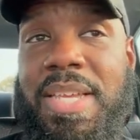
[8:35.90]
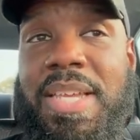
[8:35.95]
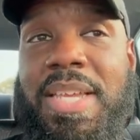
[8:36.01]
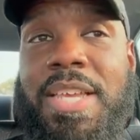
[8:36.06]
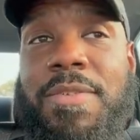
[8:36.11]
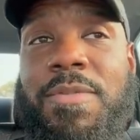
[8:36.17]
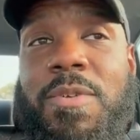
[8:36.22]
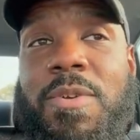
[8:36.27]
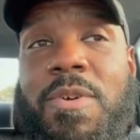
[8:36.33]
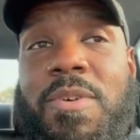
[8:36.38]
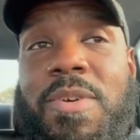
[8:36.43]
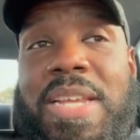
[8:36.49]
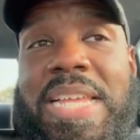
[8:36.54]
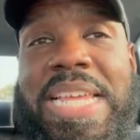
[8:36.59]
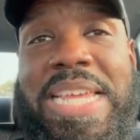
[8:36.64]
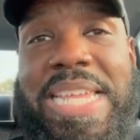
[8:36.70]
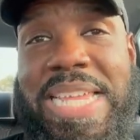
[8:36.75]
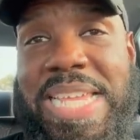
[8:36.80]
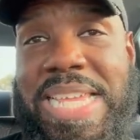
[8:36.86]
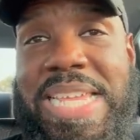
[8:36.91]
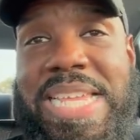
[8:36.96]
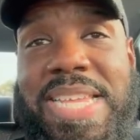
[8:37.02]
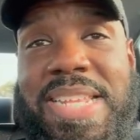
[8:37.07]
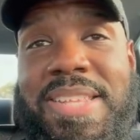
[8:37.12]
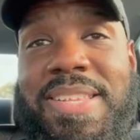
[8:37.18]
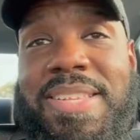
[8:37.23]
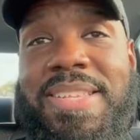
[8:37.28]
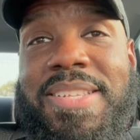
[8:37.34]
if you're going to
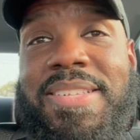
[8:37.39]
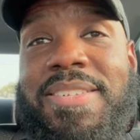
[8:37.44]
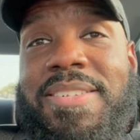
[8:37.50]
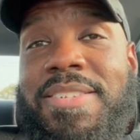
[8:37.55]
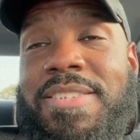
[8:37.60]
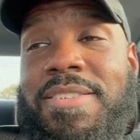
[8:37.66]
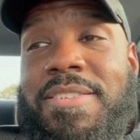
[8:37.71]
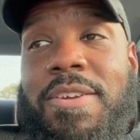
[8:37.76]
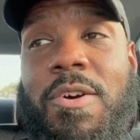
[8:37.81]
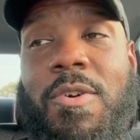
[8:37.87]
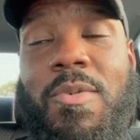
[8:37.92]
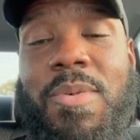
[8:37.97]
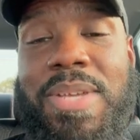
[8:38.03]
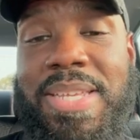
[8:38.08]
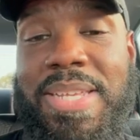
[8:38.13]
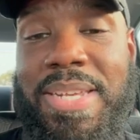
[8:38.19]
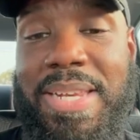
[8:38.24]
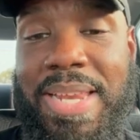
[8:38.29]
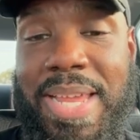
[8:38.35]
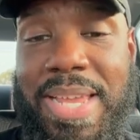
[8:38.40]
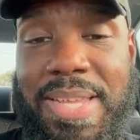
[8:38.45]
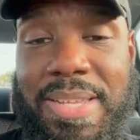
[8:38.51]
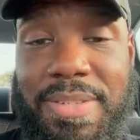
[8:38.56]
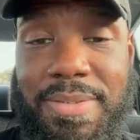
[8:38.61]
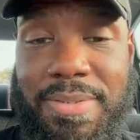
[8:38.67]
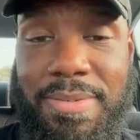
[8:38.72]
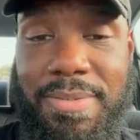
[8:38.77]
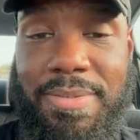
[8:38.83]
eat, don't eat
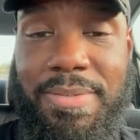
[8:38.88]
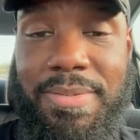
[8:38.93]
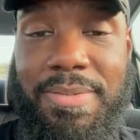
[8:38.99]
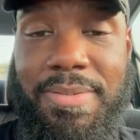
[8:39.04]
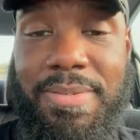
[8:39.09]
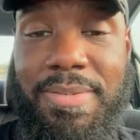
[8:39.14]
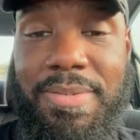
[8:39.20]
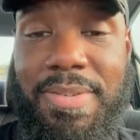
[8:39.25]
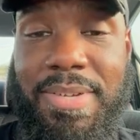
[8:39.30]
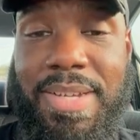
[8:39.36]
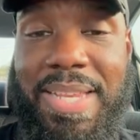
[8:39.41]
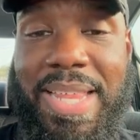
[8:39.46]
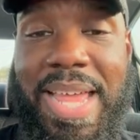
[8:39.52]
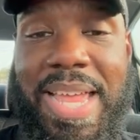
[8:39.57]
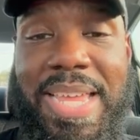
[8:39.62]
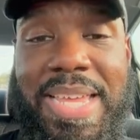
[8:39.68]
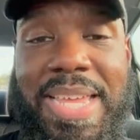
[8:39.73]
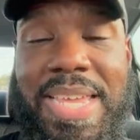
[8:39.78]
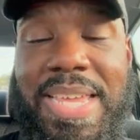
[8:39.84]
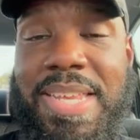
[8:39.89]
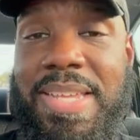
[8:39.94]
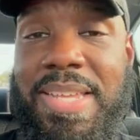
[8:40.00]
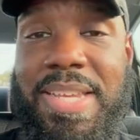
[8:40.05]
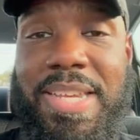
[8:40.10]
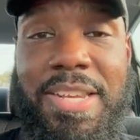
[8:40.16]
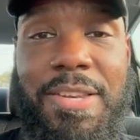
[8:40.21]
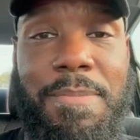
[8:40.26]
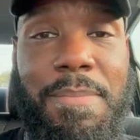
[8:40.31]
late. Like
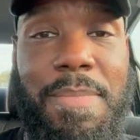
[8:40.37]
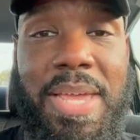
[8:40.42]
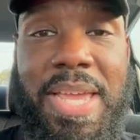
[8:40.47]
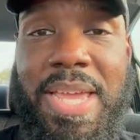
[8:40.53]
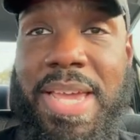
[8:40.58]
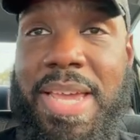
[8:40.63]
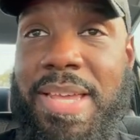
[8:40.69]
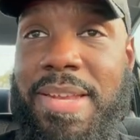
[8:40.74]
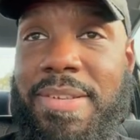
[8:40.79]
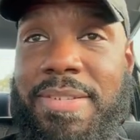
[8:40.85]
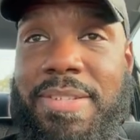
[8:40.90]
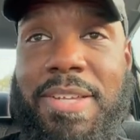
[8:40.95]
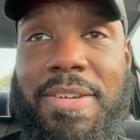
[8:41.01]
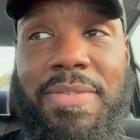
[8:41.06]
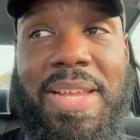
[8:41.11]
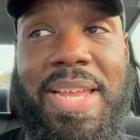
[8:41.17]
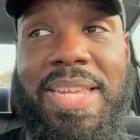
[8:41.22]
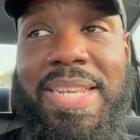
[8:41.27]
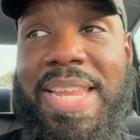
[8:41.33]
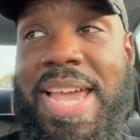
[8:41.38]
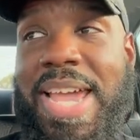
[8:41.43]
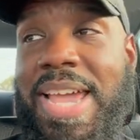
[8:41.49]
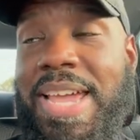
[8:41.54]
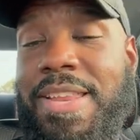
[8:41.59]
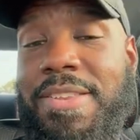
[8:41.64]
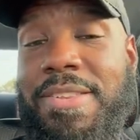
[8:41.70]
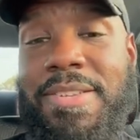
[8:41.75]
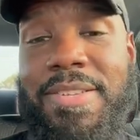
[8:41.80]
eating in the bed and stuff like
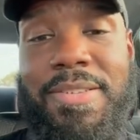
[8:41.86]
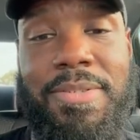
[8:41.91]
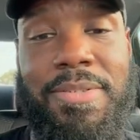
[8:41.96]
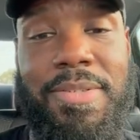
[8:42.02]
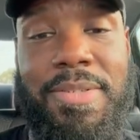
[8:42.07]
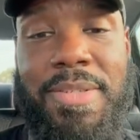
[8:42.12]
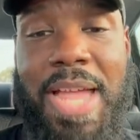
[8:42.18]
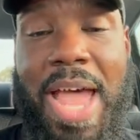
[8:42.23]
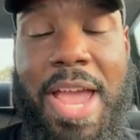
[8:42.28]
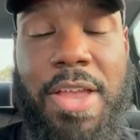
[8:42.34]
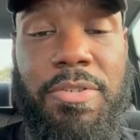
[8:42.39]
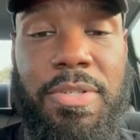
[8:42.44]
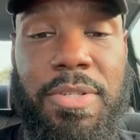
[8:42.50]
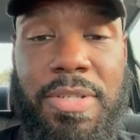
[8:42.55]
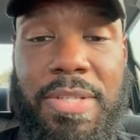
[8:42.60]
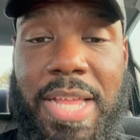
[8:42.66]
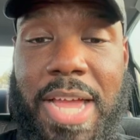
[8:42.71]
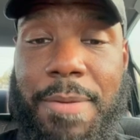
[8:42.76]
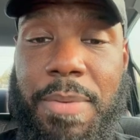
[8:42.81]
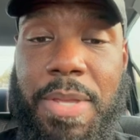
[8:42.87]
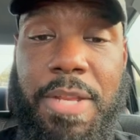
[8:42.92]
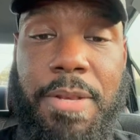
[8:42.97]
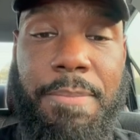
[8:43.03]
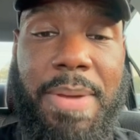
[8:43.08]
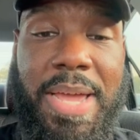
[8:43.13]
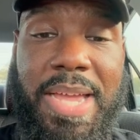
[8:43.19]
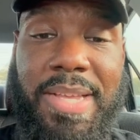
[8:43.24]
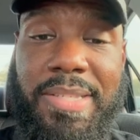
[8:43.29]
that. And, and I used to stop eating
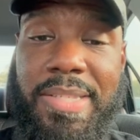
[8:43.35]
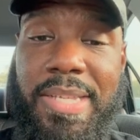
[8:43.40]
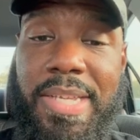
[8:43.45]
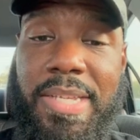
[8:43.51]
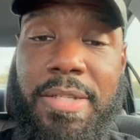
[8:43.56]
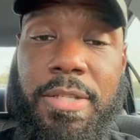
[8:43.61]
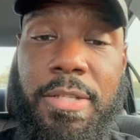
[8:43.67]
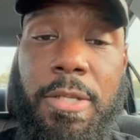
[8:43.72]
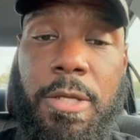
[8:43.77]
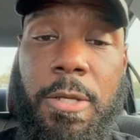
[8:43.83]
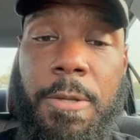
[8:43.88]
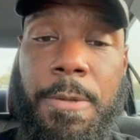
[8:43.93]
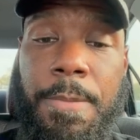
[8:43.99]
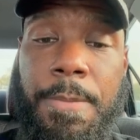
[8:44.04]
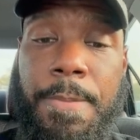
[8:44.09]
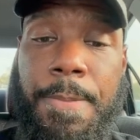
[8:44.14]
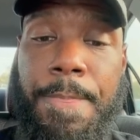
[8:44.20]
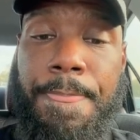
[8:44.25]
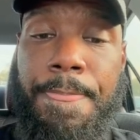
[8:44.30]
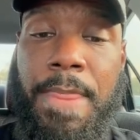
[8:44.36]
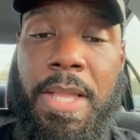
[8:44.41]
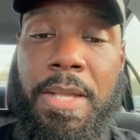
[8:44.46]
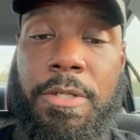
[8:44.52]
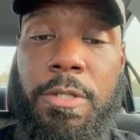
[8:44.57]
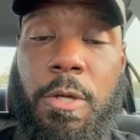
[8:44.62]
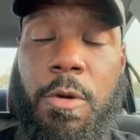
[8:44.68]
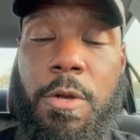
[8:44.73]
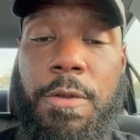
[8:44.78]
past six.
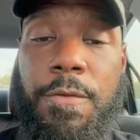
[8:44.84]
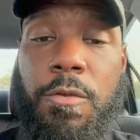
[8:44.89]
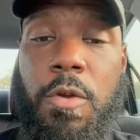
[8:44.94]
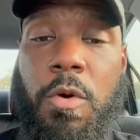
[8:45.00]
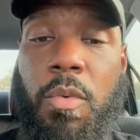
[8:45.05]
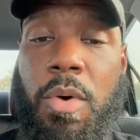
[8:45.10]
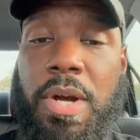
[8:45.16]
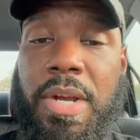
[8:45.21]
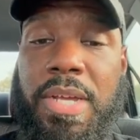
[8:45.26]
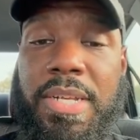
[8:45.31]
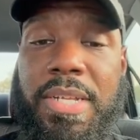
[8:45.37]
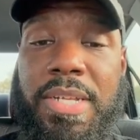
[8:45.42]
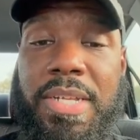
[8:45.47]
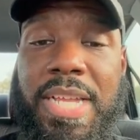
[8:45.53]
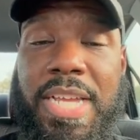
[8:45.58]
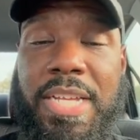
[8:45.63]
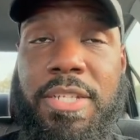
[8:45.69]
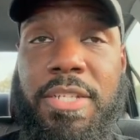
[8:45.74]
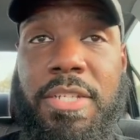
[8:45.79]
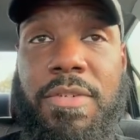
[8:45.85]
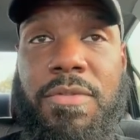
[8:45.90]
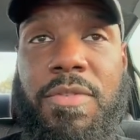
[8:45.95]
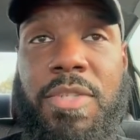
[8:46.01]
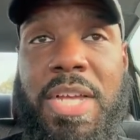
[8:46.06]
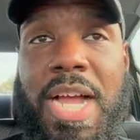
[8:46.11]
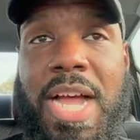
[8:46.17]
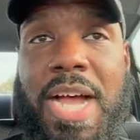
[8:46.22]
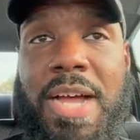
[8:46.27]
So if you're working a day shift
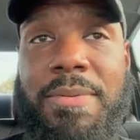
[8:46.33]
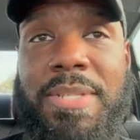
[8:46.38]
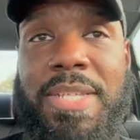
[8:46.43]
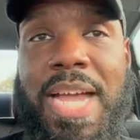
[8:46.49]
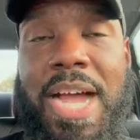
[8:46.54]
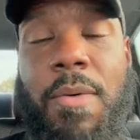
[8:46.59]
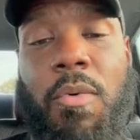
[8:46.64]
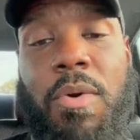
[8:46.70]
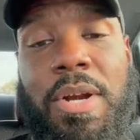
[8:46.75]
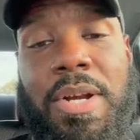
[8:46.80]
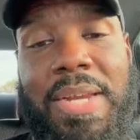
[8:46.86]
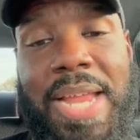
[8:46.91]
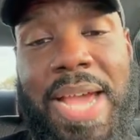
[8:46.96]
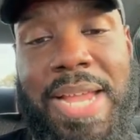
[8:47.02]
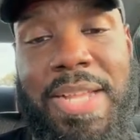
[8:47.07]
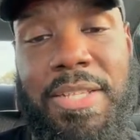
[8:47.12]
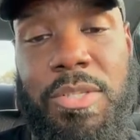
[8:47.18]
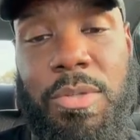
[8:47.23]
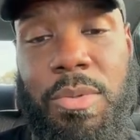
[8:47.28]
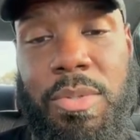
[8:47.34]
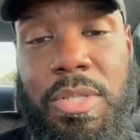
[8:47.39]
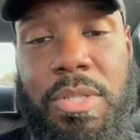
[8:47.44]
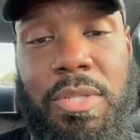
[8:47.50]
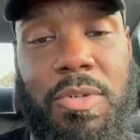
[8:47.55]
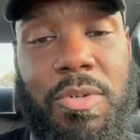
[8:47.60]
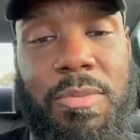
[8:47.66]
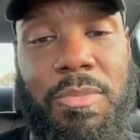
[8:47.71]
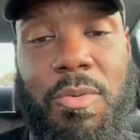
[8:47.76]
job, see, I work nights, so it's a
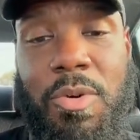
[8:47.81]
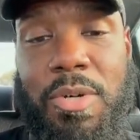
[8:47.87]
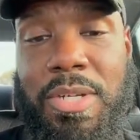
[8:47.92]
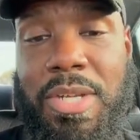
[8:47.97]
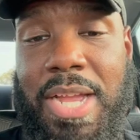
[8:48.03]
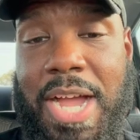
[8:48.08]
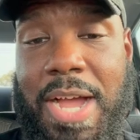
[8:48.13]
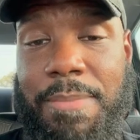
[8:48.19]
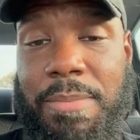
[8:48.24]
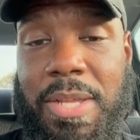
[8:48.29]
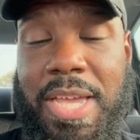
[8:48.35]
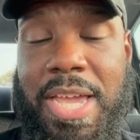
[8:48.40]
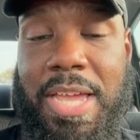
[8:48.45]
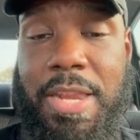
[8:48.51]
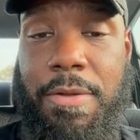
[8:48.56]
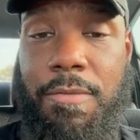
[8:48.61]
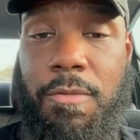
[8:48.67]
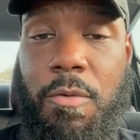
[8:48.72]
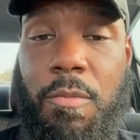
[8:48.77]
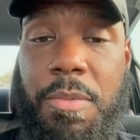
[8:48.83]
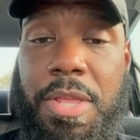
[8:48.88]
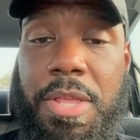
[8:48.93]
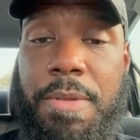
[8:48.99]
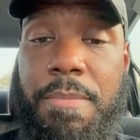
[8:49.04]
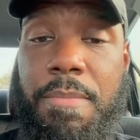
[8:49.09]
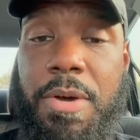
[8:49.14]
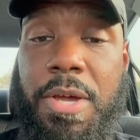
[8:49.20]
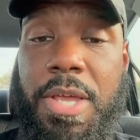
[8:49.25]
little more complicated for
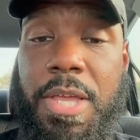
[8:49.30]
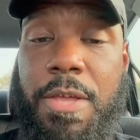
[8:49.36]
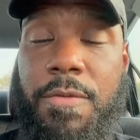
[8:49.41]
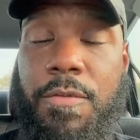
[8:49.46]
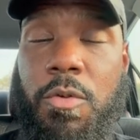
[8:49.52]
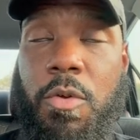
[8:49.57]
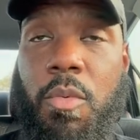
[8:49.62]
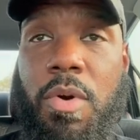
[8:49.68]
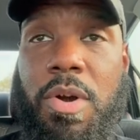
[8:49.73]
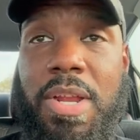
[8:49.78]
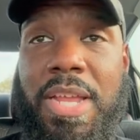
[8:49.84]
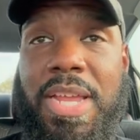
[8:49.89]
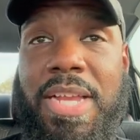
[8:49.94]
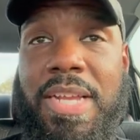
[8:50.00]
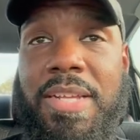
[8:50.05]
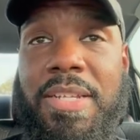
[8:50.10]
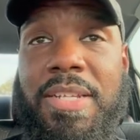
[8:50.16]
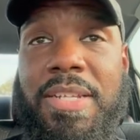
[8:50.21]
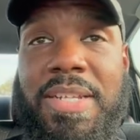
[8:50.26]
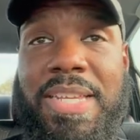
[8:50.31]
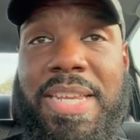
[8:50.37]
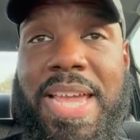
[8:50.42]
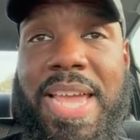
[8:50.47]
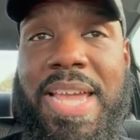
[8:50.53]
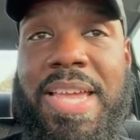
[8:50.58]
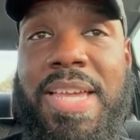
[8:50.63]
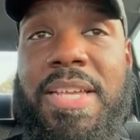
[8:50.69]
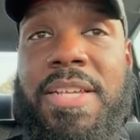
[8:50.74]
me. But if you're working
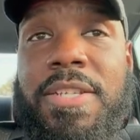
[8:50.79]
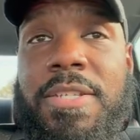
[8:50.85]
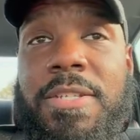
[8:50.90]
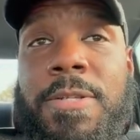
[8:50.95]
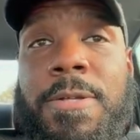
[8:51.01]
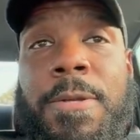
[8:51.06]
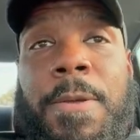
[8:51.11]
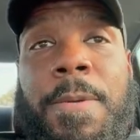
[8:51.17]
days,